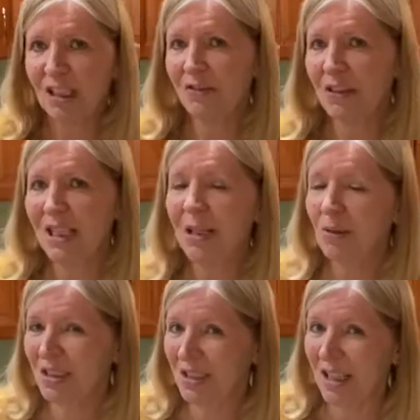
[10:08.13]
oven, I
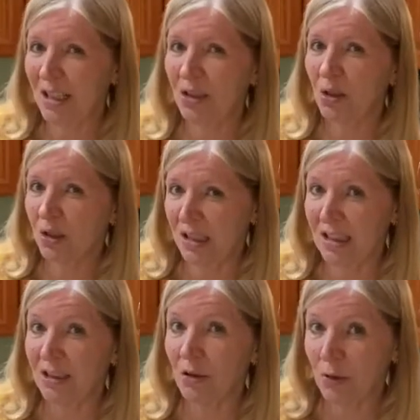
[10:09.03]
would say cook
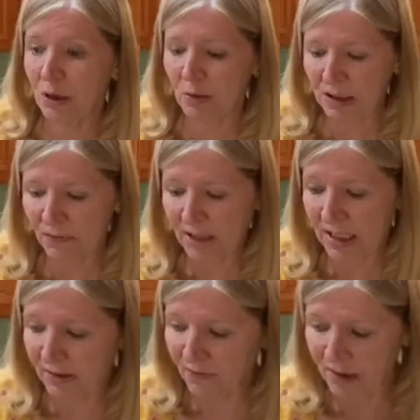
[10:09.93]
at 325.
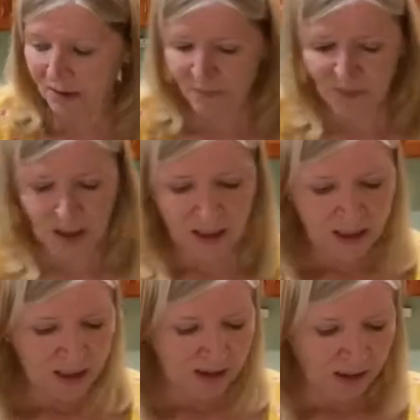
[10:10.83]

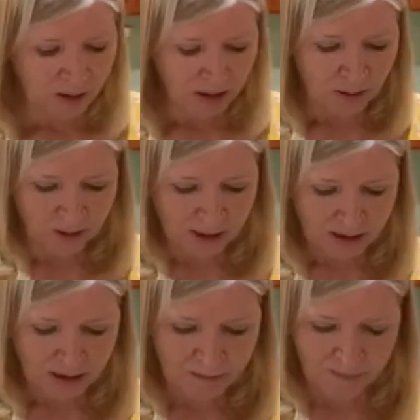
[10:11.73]
So here we
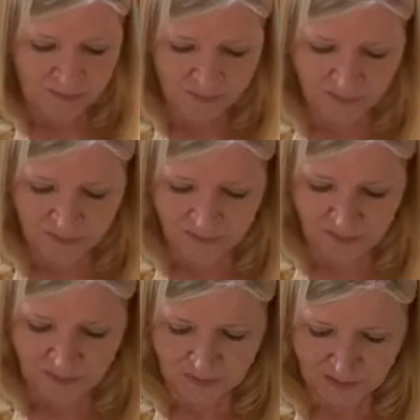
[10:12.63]
are.
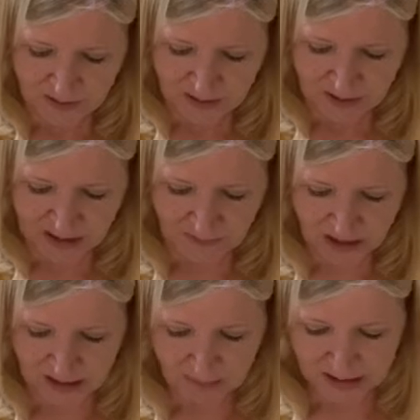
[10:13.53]
They've
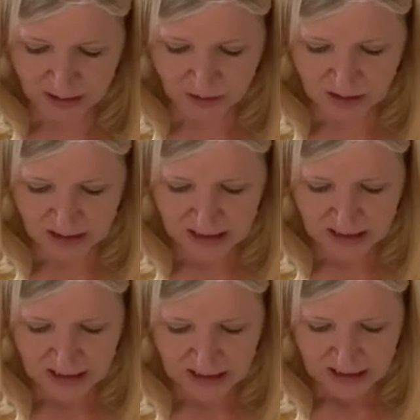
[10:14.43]
come out,
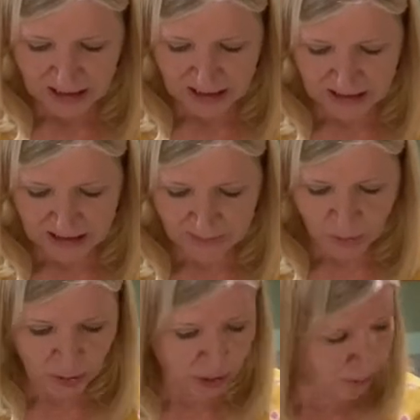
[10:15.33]
and I'm
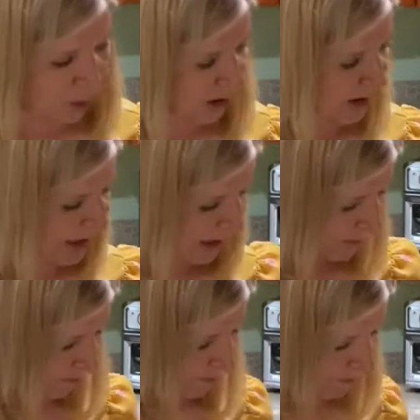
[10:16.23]
going to put
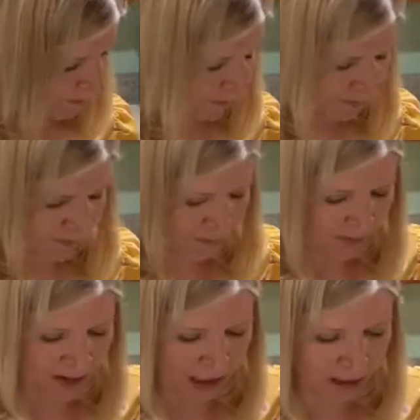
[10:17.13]
them
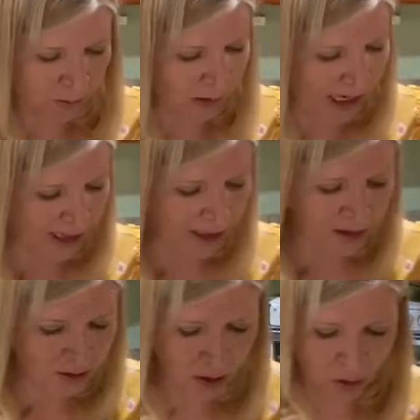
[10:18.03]
on a rack
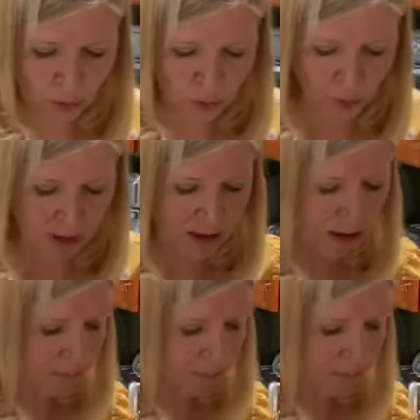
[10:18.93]
to cool.